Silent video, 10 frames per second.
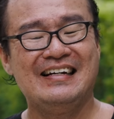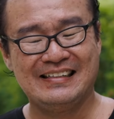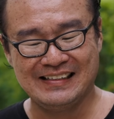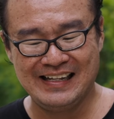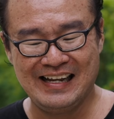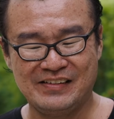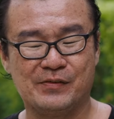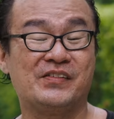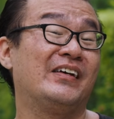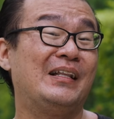The lens
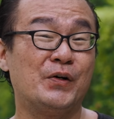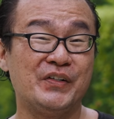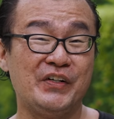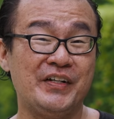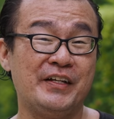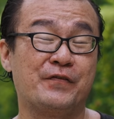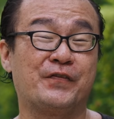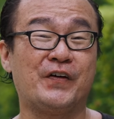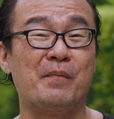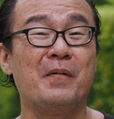was a loaner unit
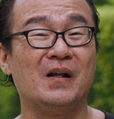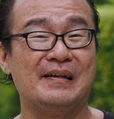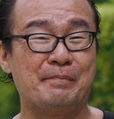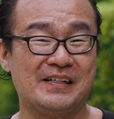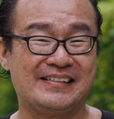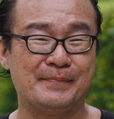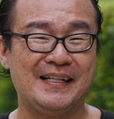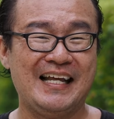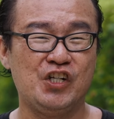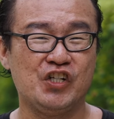from Olympus
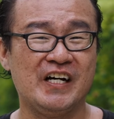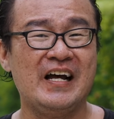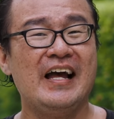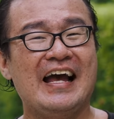Malaysia